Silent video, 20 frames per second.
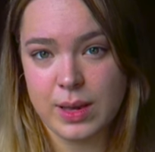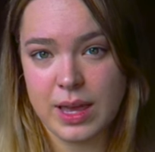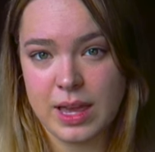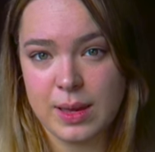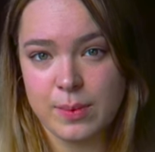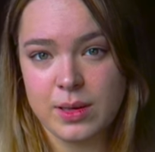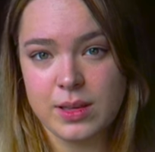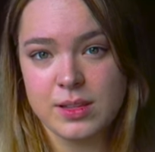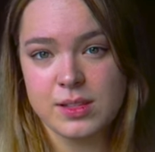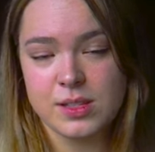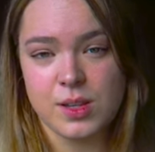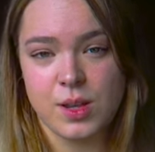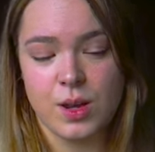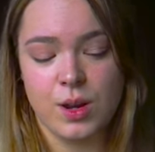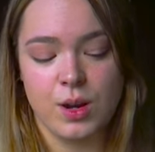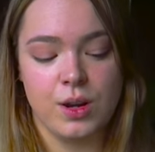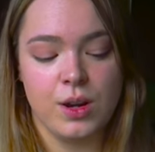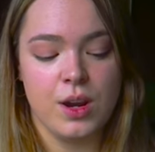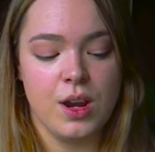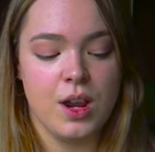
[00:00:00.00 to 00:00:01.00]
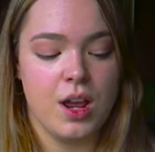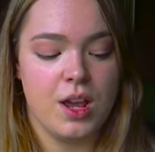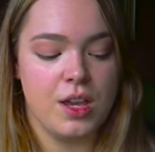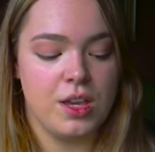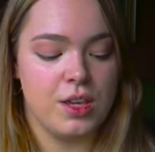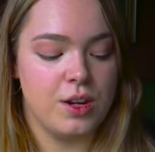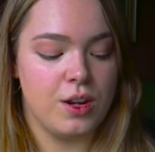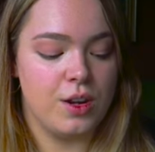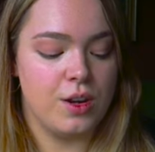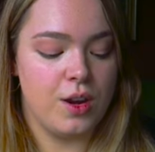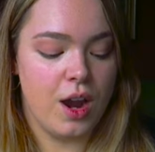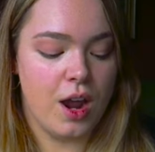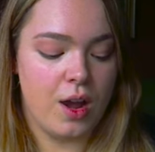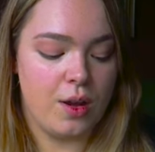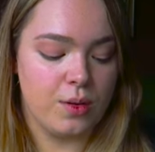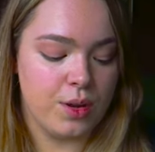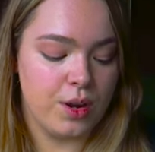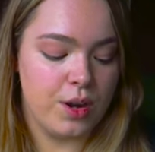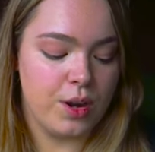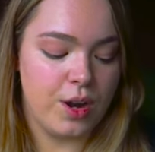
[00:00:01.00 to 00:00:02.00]
of paper. So, you know,
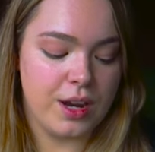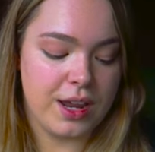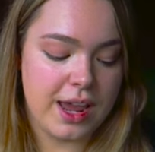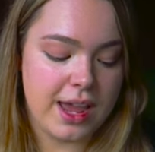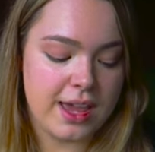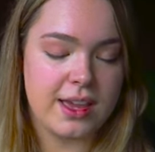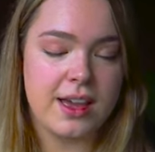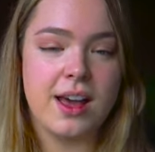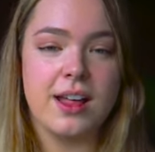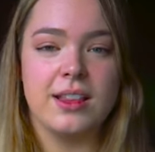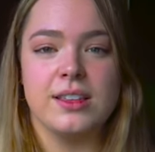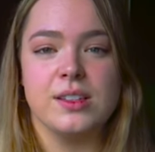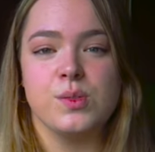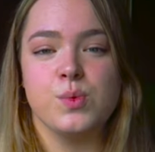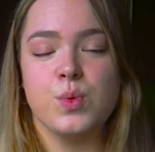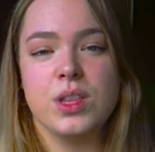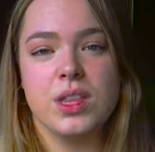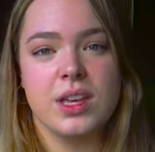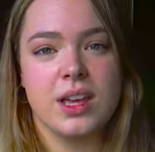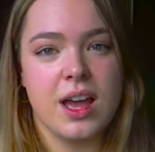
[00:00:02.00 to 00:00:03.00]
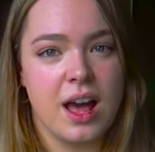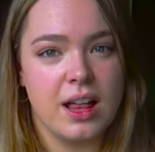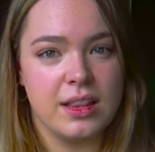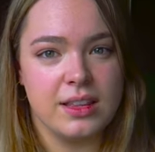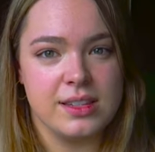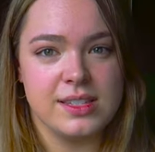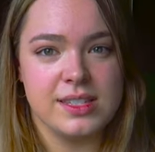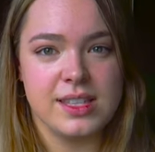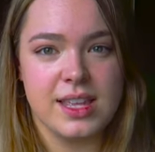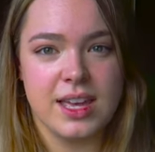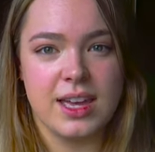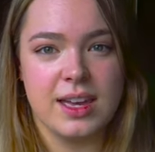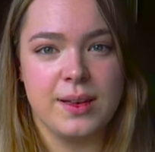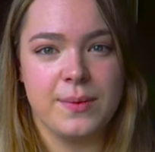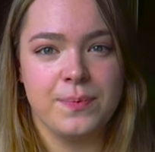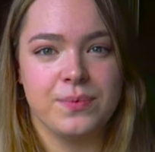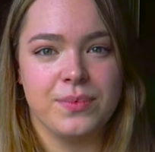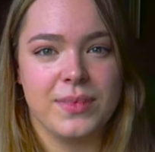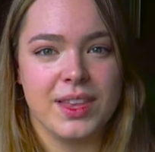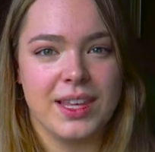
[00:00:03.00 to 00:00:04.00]
I'll go, okay, colors, what are the colors there?
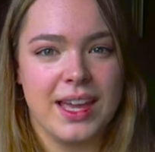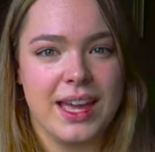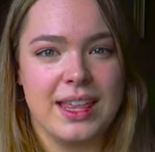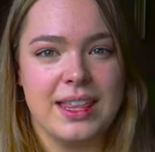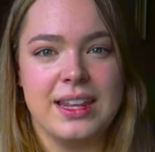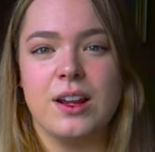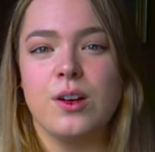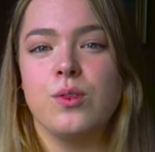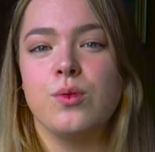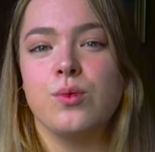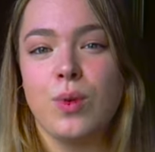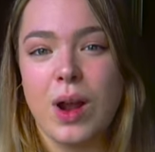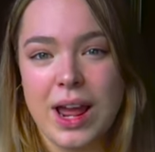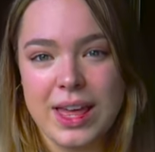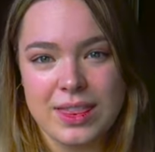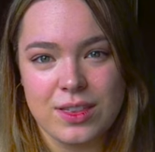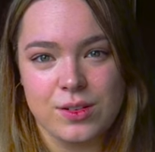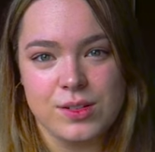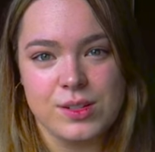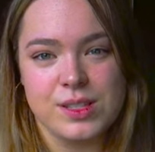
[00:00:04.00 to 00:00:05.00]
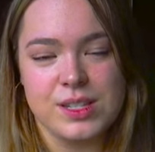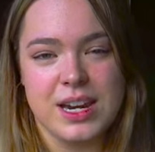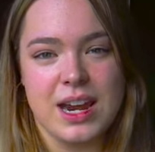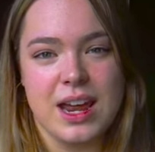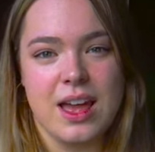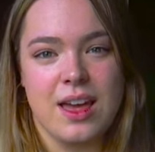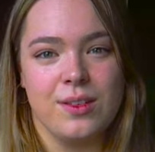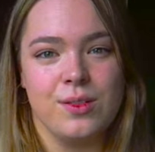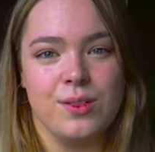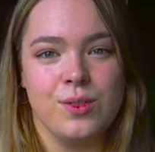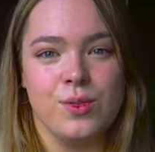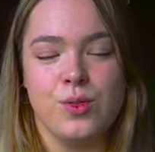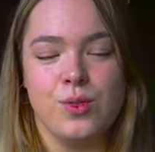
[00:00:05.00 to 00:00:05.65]
And then I'll write those down,